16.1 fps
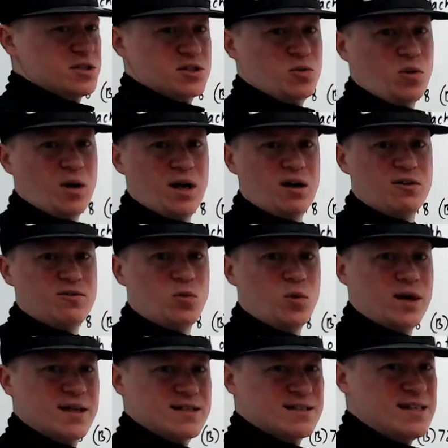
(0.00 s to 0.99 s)
12.
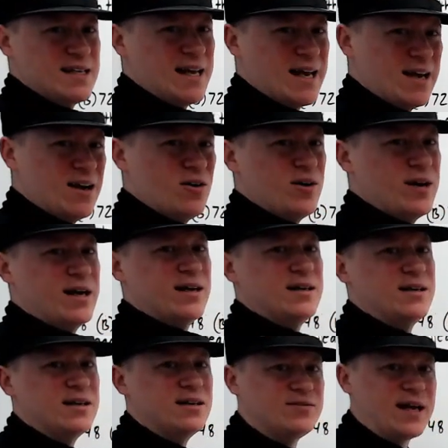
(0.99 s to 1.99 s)
What is the area
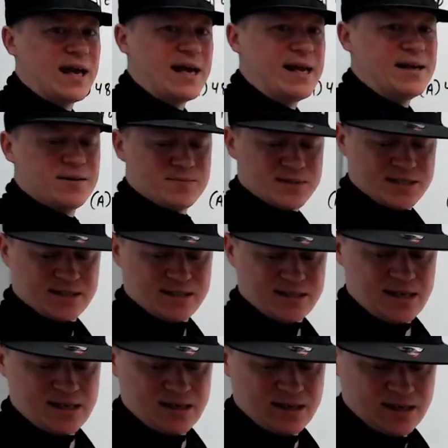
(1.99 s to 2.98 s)
of
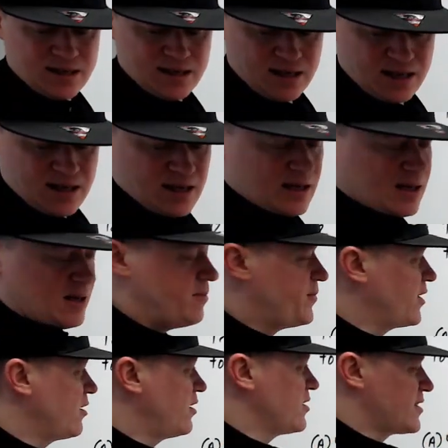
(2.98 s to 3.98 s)
AMC? Um, there are